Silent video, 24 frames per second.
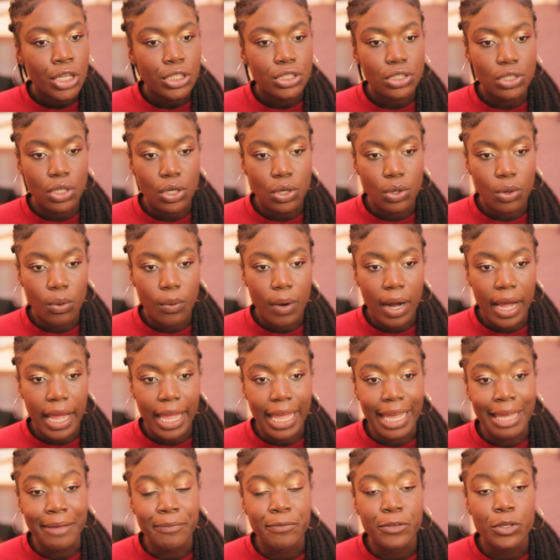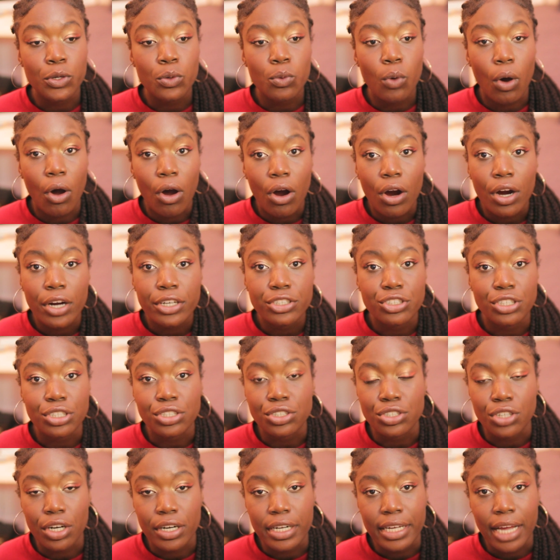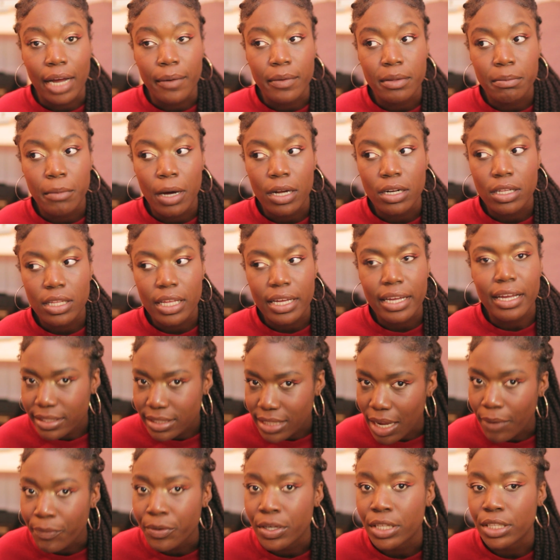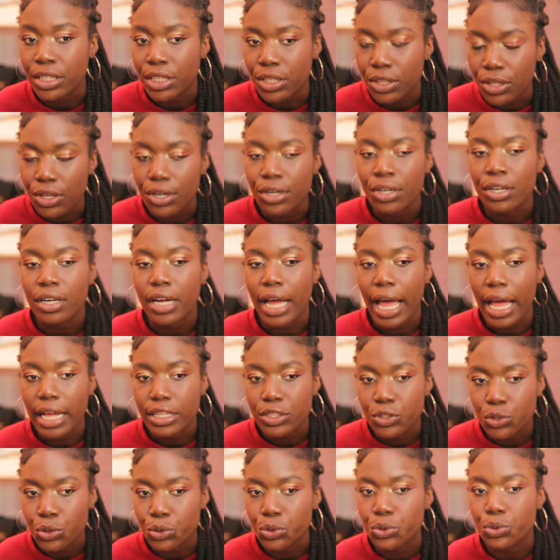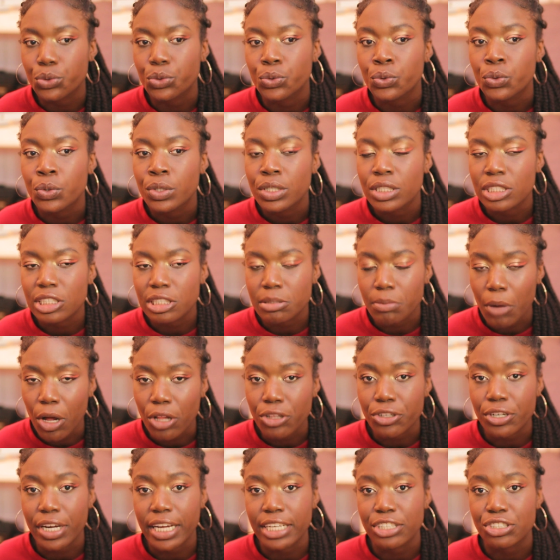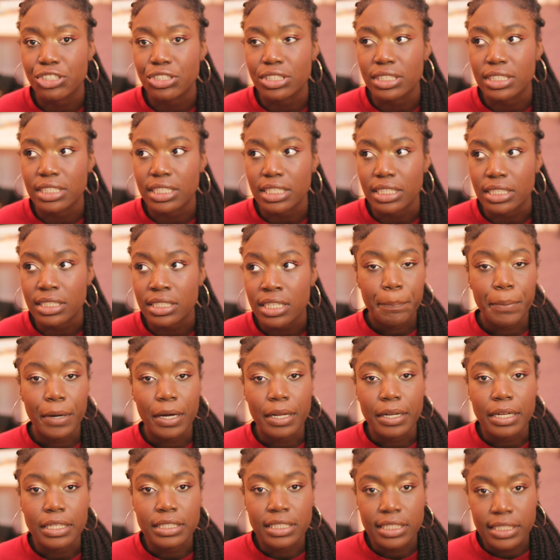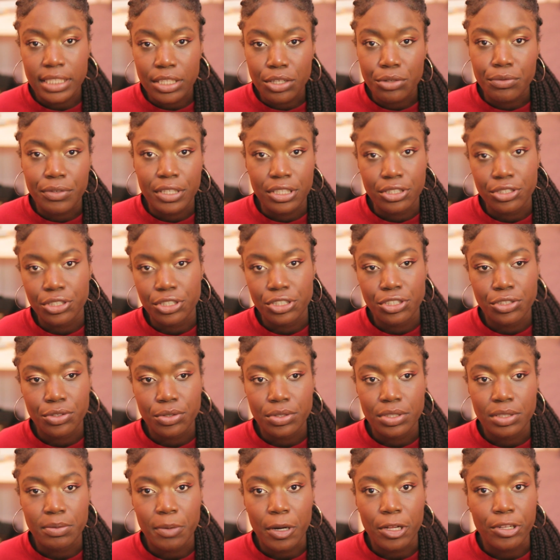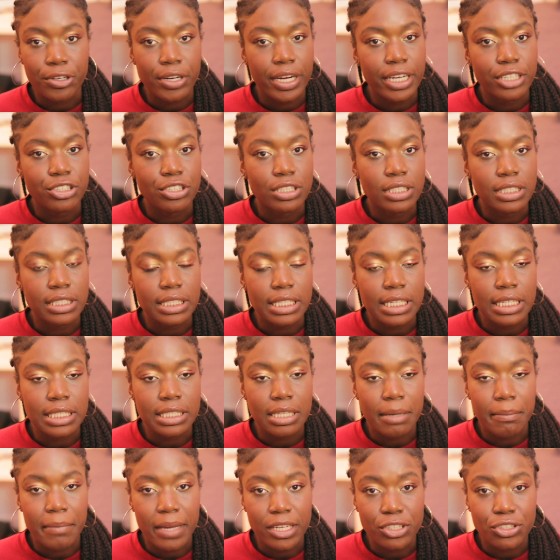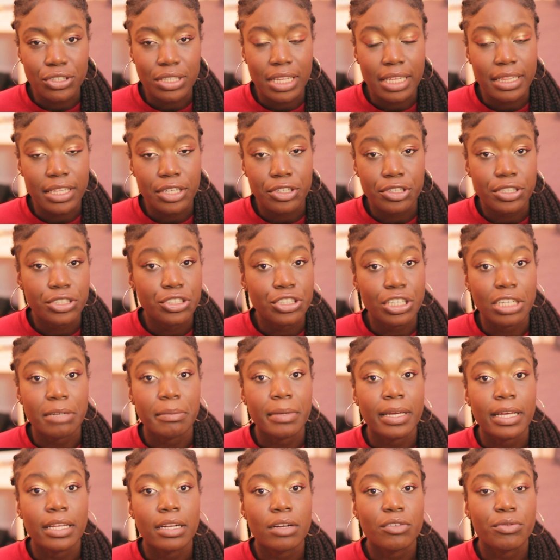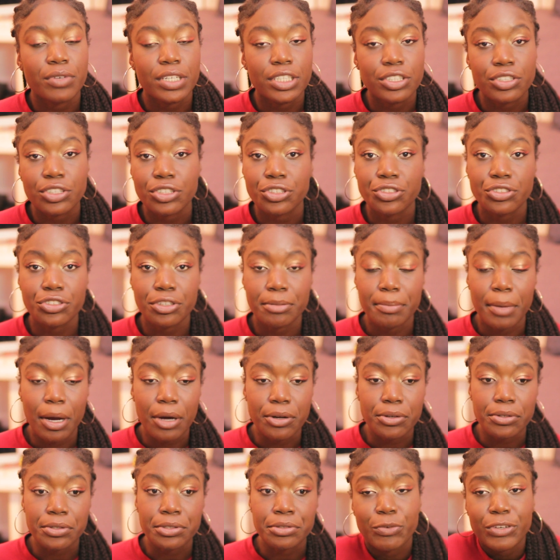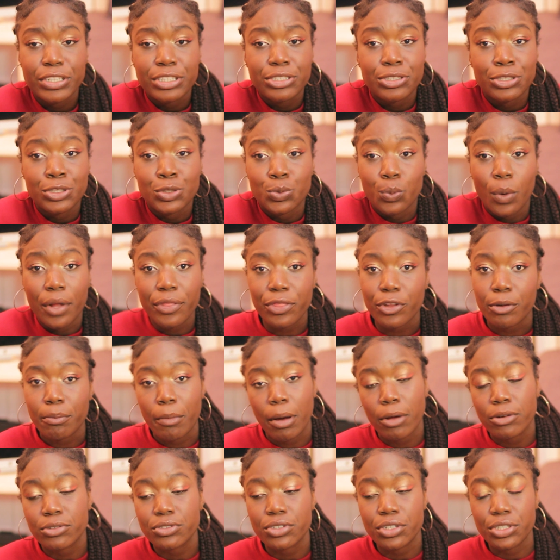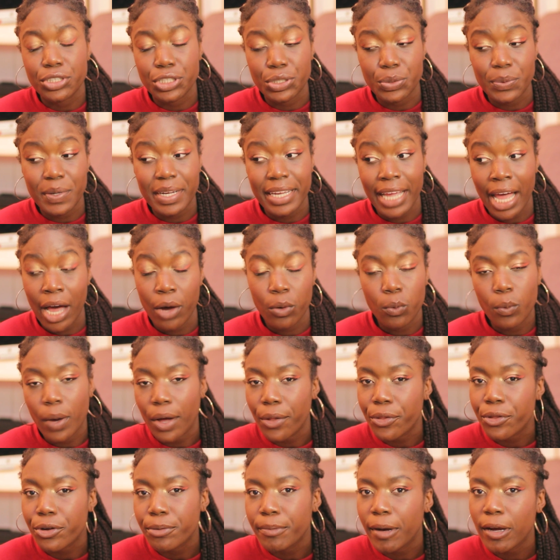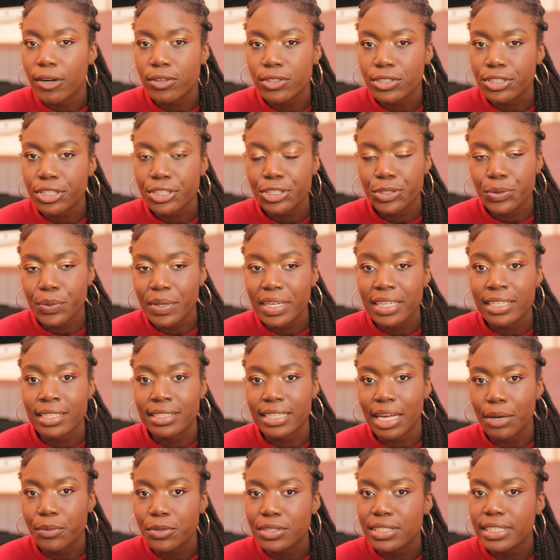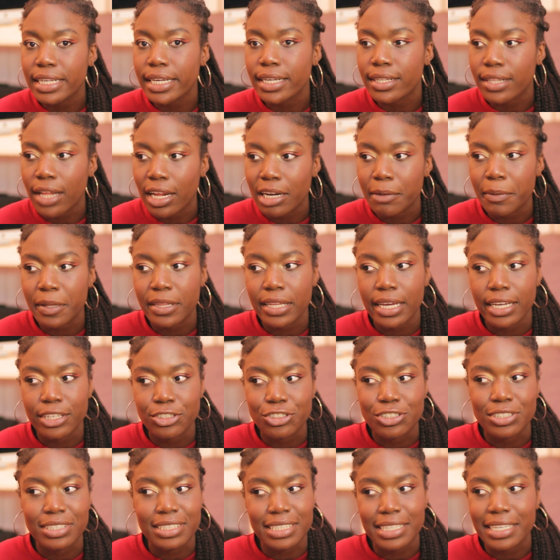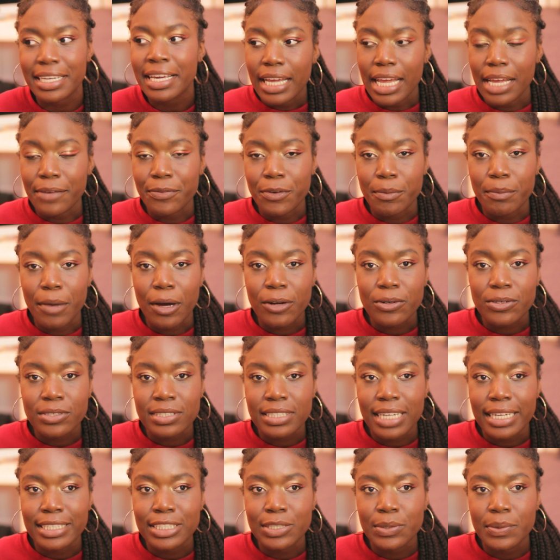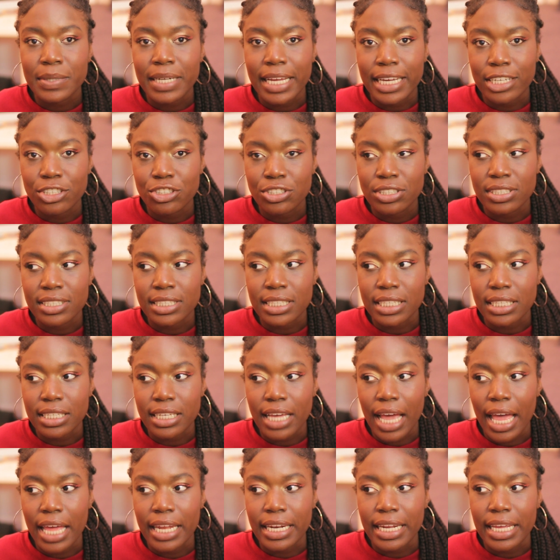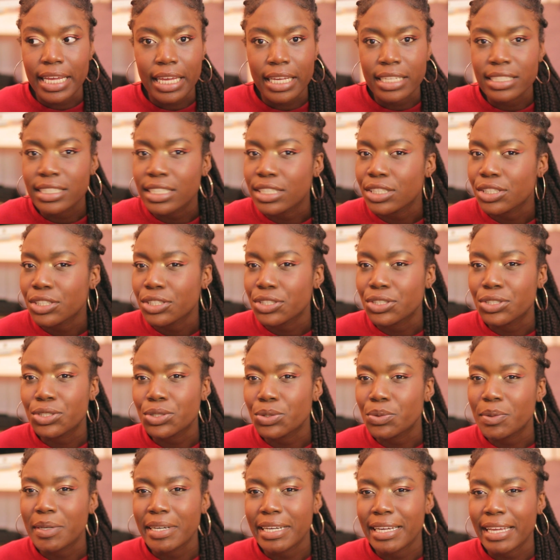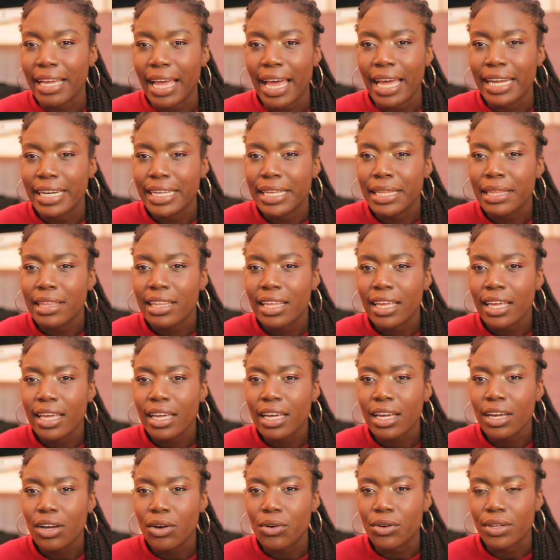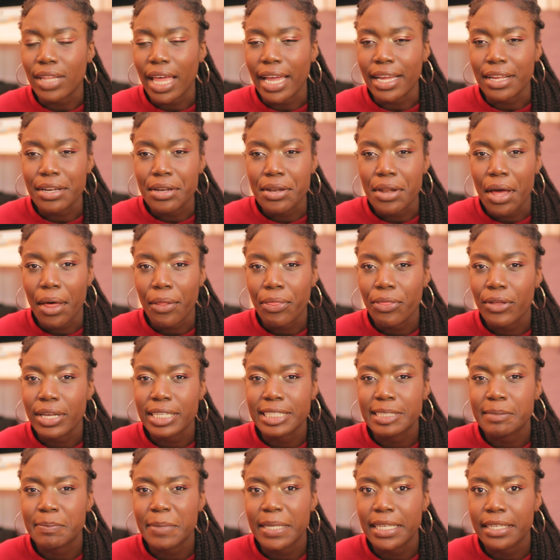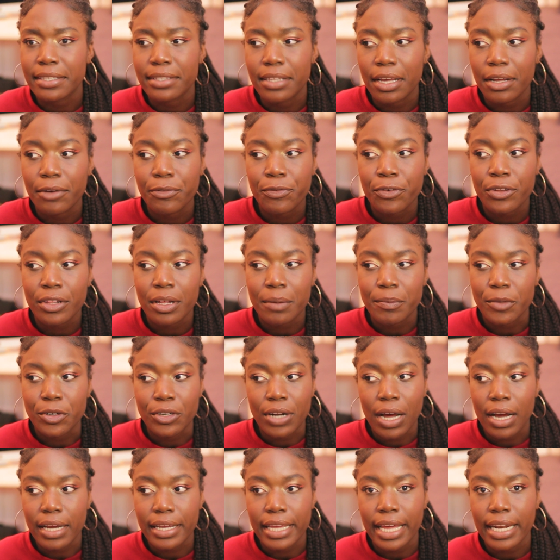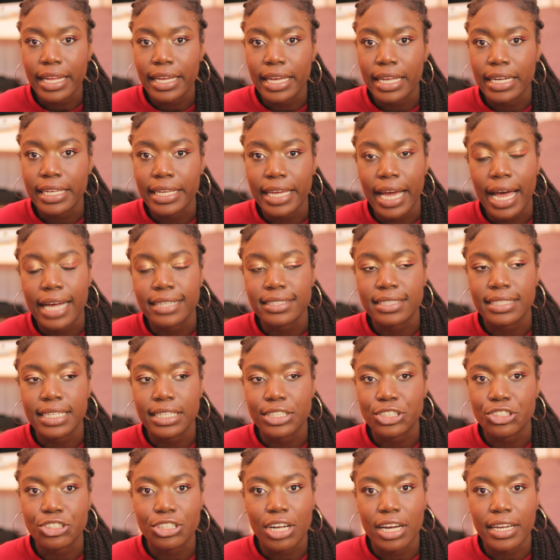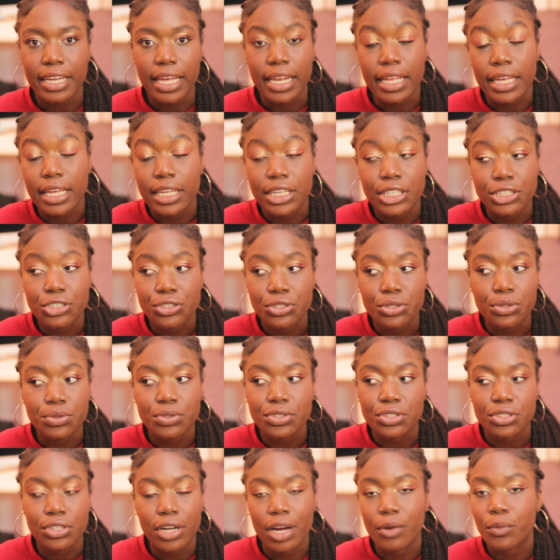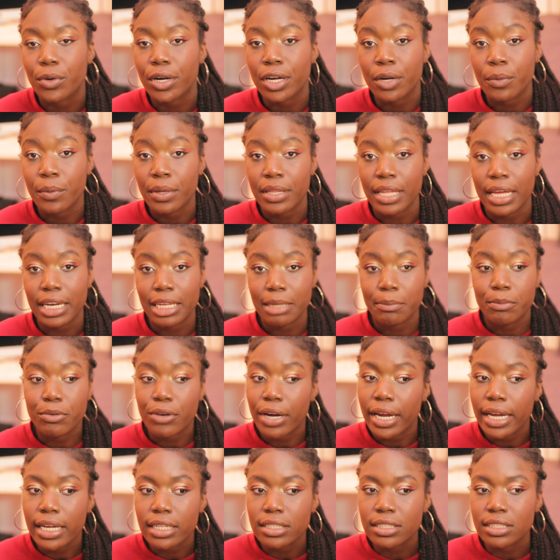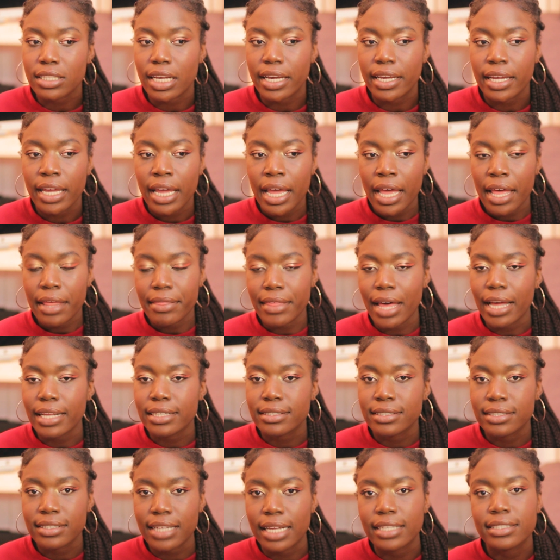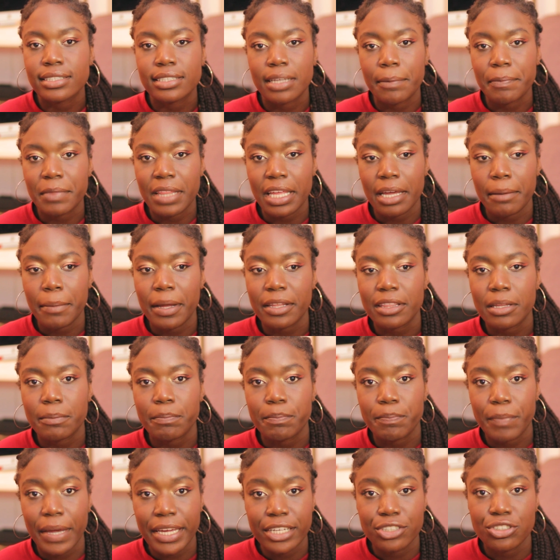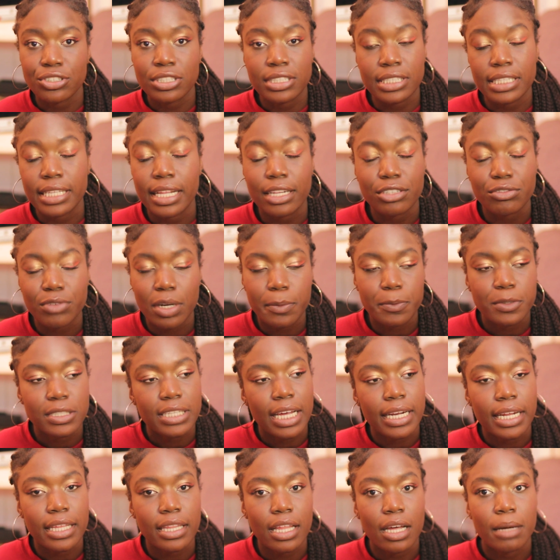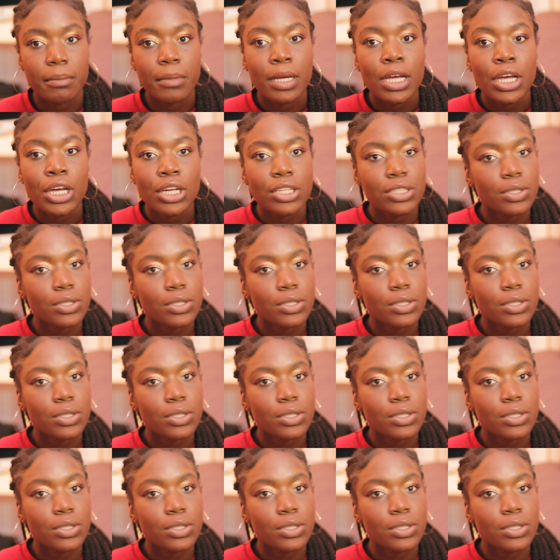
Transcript: So if you are just starting out with modeling, definitely look to smaller agencies. But still research those smaller agencies, make sure that they're legitimate, research their models, research what their models are doing, how well their models are doing, because that will say a lot about the agency. If a model's signed to an agency and isn't doing anything, or like nothing's being done for them, they're not getting any castings, they're not getting any shoots, they're not working with any brands, like that says something about the agency that's representing them.